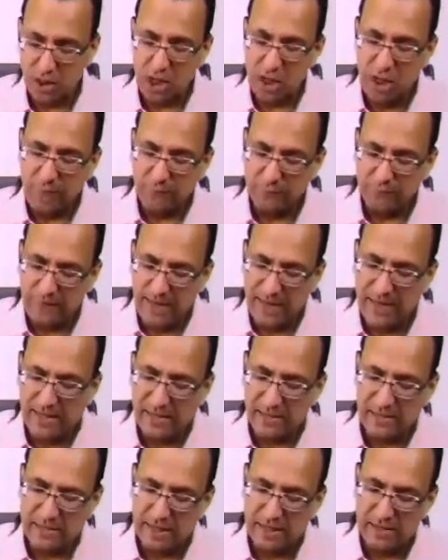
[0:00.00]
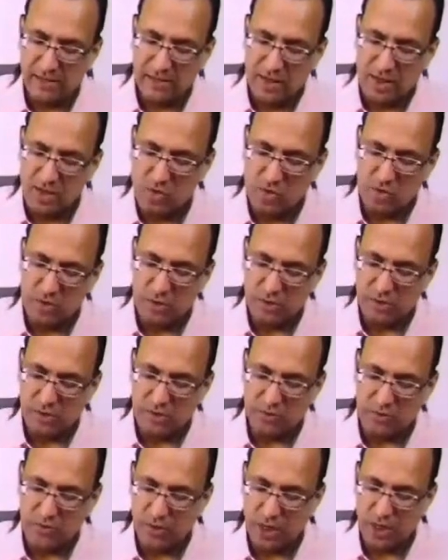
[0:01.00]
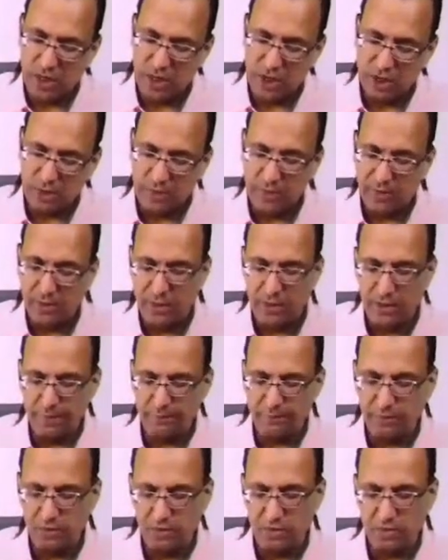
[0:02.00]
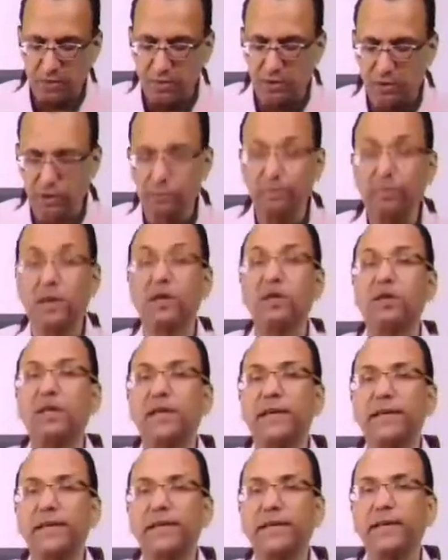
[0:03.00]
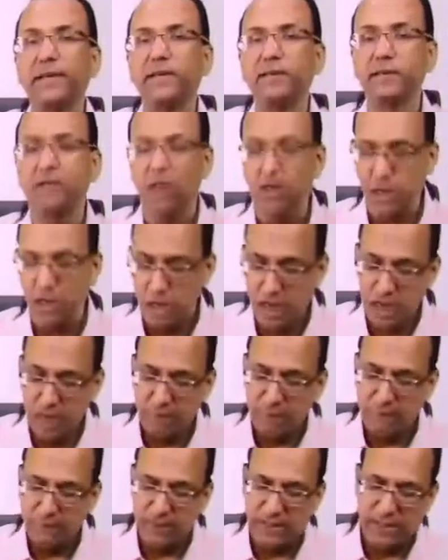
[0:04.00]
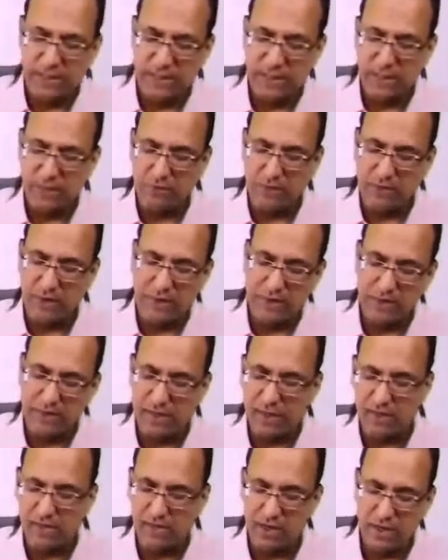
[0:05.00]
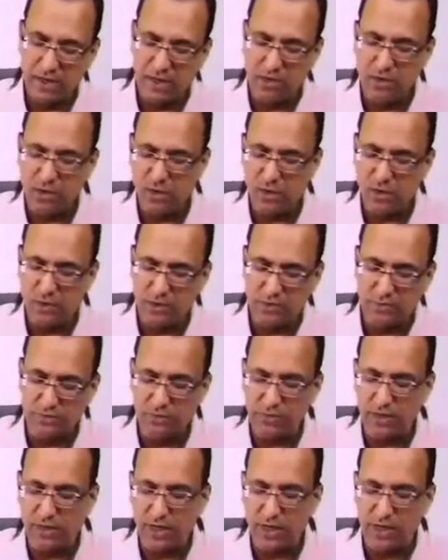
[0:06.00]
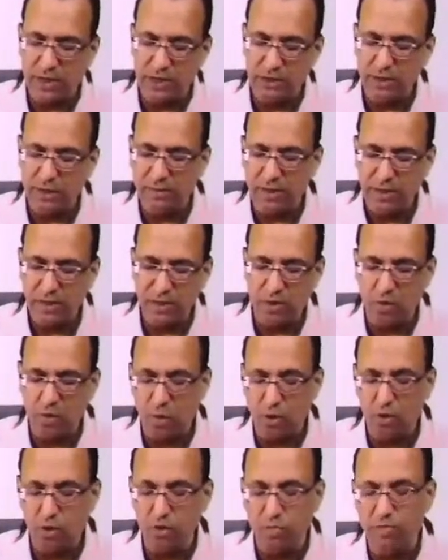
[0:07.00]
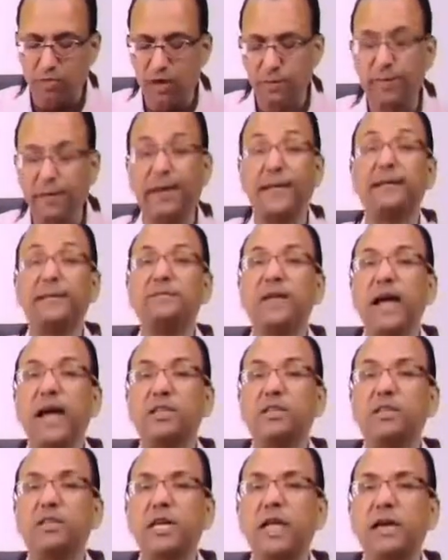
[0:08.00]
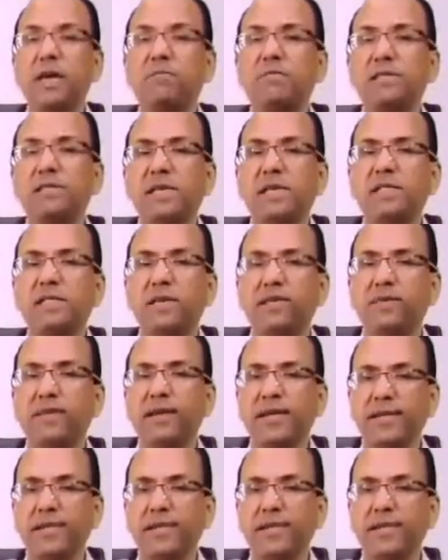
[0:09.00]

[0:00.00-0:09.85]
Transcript: main sensory nucleus of trigeminal in the pons, but there is a mesencephalic sensory nucleus of trigeminal going to midbrain, hence the name mesencephalic.